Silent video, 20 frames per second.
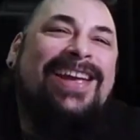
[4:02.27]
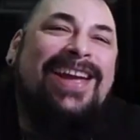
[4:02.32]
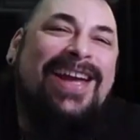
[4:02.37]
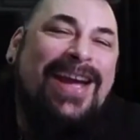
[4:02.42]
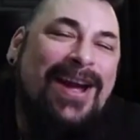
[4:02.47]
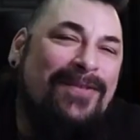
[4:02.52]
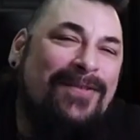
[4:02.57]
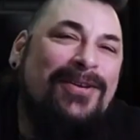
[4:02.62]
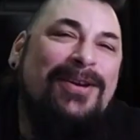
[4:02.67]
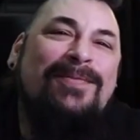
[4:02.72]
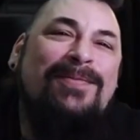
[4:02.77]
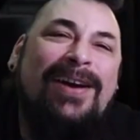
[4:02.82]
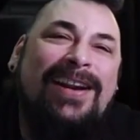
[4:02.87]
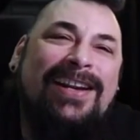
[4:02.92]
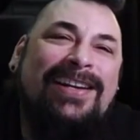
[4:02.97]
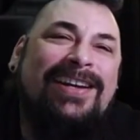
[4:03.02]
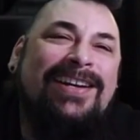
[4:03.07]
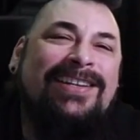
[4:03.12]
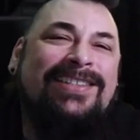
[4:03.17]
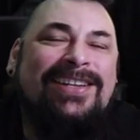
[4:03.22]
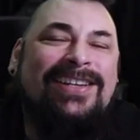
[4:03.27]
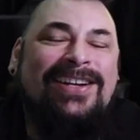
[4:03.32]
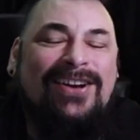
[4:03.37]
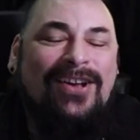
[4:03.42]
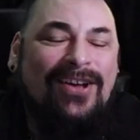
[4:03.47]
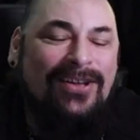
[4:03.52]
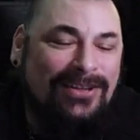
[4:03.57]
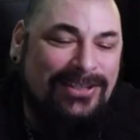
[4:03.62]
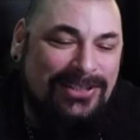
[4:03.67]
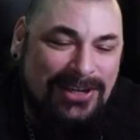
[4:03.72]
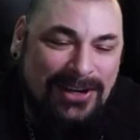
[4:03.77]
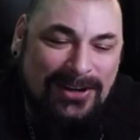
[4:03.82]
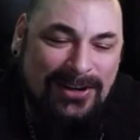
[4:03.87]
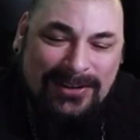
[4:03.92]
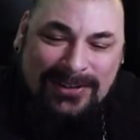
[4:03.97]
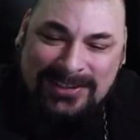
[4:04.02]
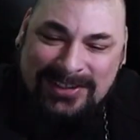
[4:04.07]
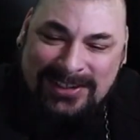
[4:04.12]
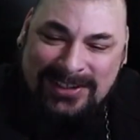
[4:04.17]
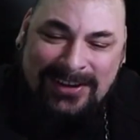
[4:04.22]
Everybody does it at all the
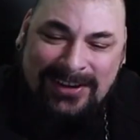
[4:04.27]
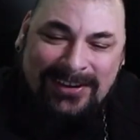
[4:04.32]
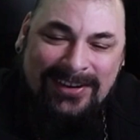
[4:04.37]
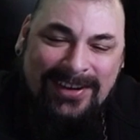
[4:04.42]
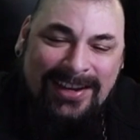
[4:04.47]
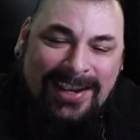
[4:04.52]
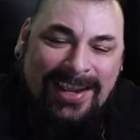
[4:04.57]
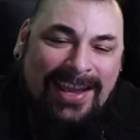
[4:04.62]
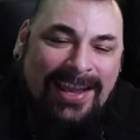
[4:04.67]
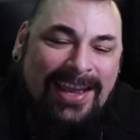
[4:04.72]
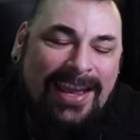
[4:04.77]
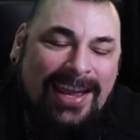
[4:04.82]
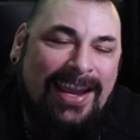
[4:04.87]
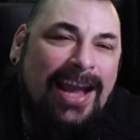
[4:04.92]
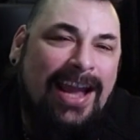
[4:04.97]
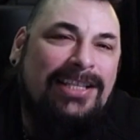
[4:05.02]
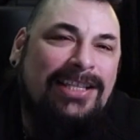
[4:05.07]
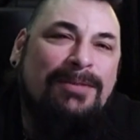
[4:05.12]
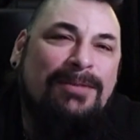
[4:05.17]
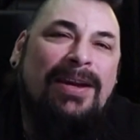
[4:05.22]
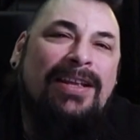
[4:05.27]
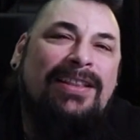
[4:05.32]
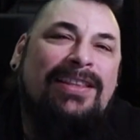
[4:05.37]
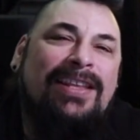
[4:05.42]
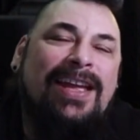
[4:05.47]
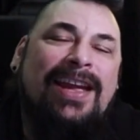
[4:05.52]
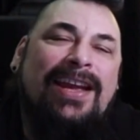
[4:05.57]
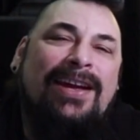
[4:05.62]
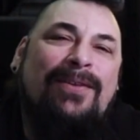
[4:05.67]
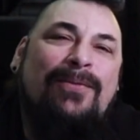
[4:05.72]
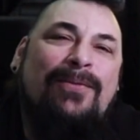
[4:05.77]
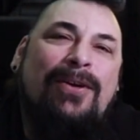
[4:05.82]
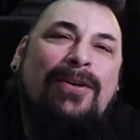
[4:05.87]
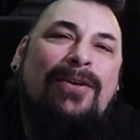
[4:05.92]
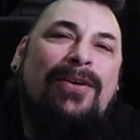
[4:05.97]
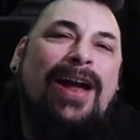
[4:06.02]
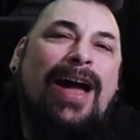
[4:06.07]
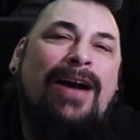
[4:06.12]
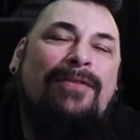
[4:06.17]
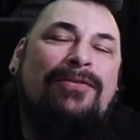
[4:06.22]
shows, so it got to be a thing, and we were
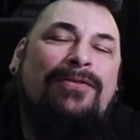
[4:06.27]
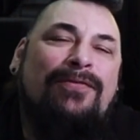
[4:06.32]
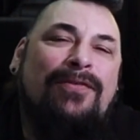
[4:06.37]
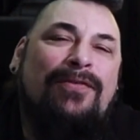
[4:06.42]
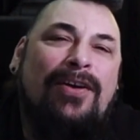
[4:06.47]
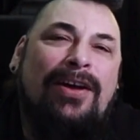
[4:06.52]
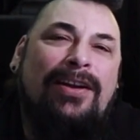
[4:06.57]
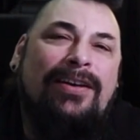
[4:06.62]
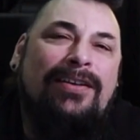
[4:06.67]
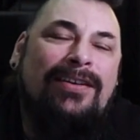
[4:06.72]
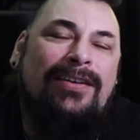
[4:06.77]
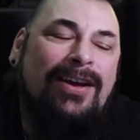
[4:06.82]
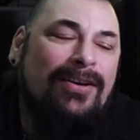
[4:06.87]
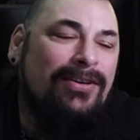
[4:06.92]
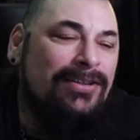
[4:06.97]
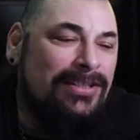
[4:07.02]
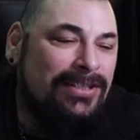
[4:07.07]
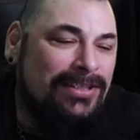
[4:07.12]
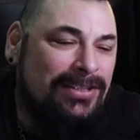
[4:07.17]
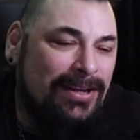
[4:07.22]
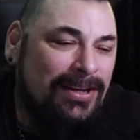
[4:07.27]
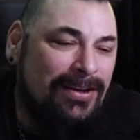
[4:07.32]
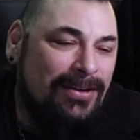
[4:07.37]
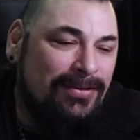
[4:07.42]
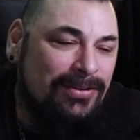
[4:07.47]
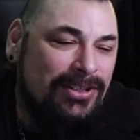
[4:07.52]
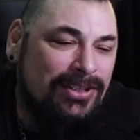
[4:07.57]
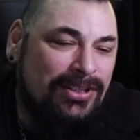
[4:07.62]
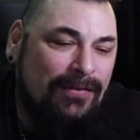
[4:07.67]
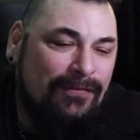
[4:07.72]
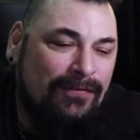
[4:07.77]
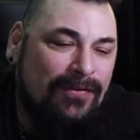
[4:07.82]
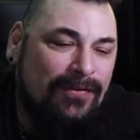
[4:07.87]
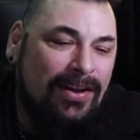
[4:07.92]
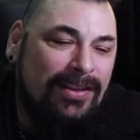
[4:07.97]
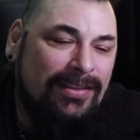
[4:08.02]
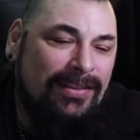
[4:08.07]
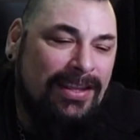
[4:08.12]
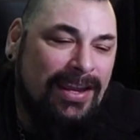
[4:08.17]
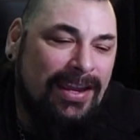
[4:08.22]
having fun. It was just a
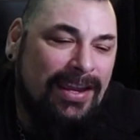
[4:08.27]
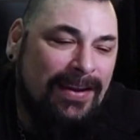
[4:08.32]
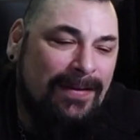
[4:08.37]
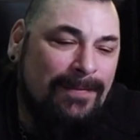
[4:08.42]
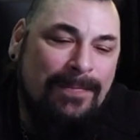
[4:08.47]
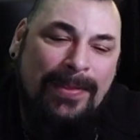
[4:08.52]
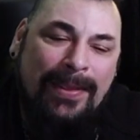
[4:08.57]
fun thing.